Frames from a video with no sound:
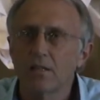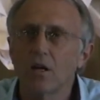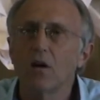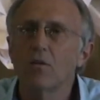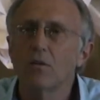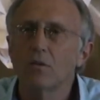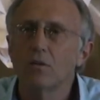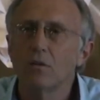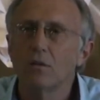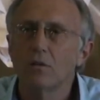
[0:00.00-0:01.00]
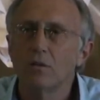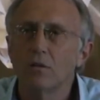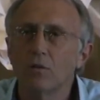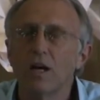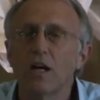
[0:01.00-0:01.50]
So,
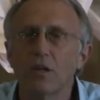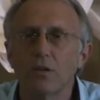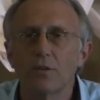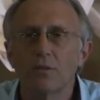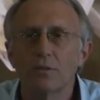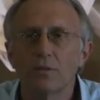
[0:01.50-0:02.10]
where are you?